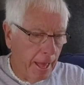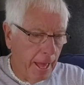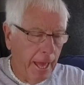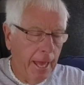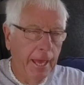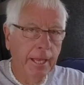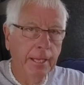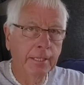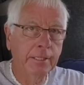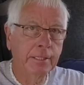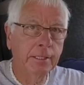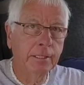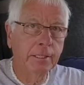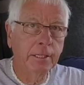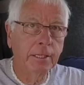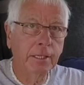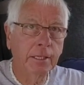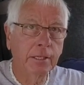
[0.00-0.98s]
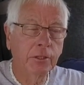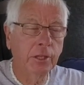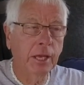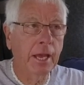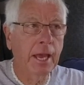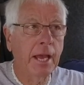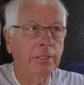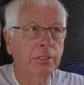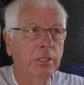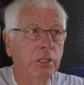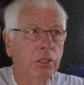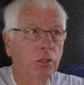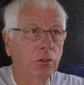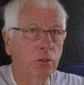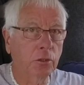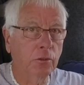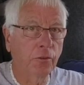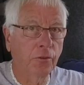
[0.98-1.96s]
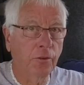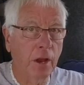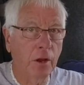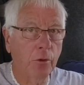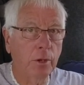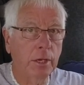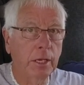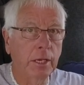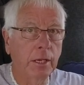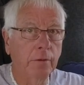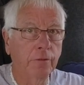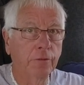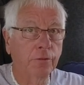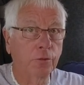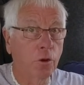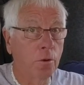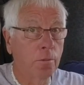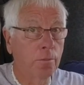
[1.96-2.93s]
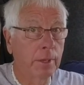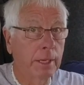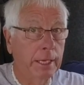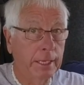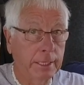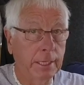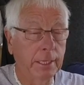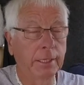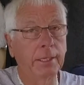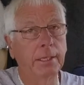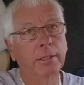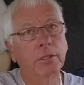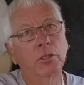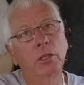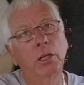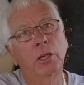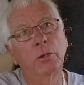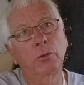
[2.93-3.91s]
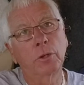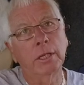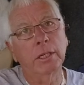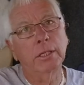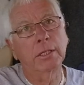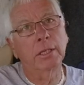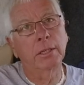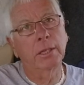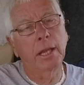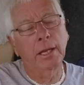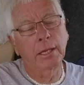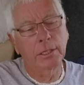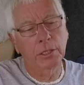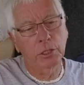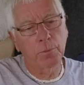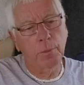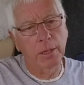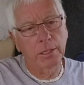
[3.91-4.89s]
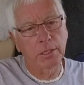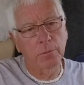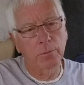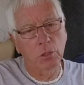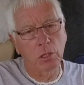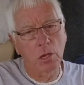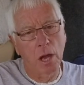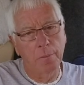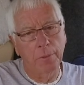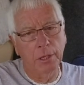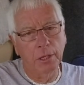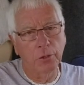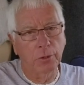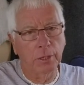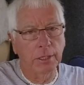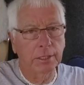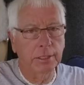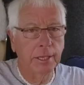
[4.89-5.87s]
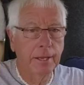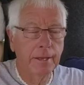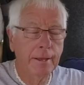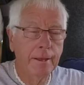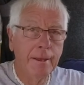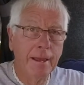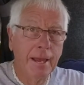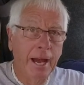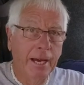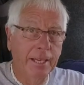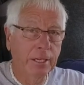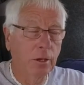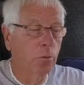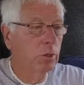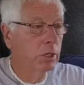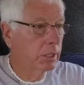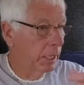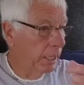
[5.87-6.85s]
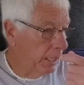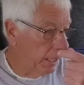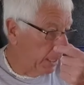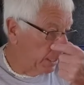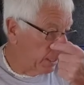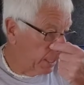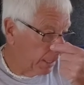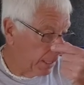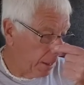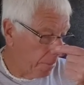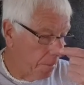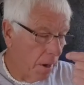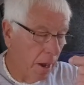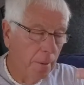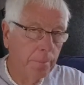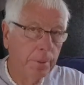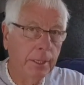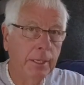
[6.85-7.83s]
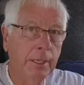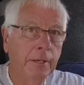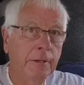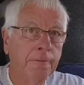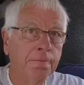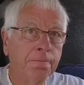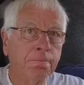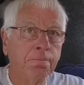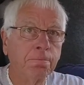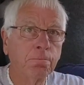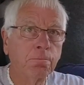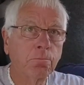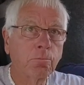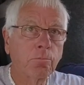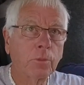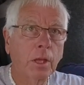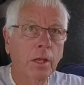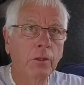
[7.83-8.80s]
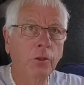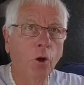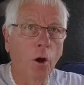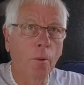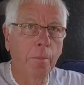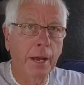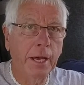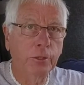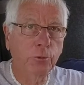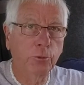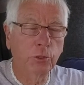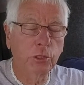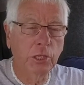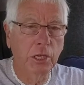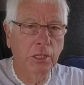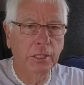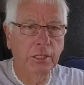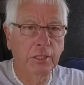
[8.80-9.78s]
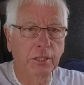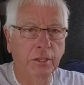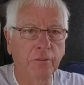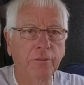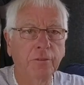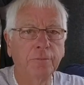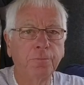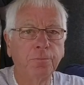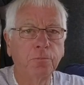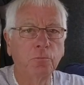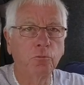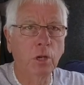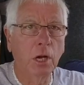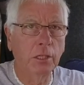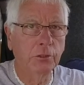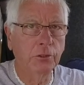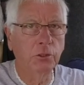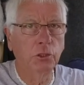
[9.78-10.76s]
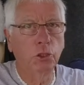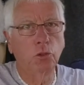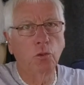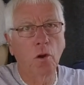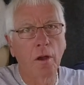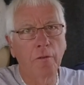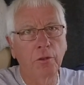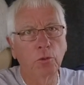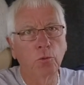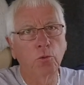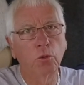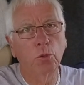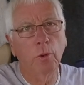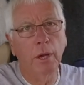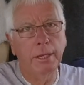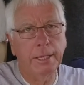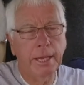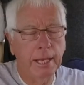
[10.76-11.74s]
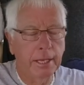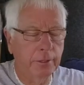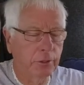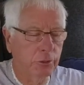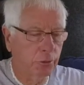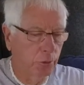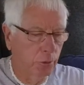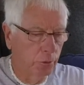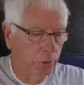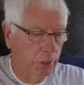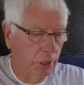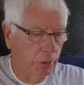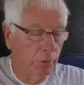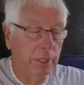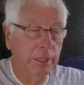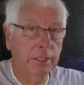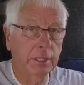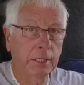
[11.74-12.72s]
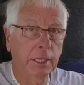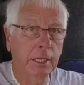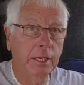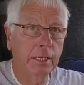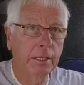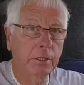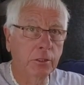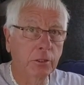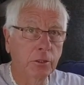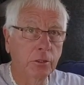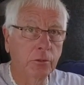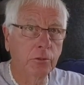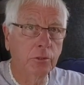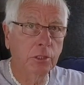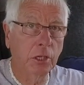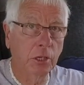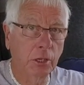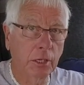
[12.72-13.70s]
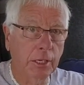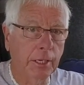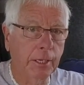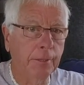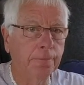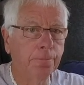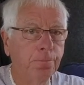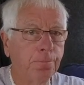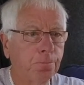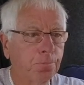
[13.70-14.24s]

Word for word: and uh, they actually took the ferry from Italy to Greece, and they're going to spend some time in Greece. And I was thinking that that might be not a bad alternative, rather than driving all the way down through to Greece and then into Turkey.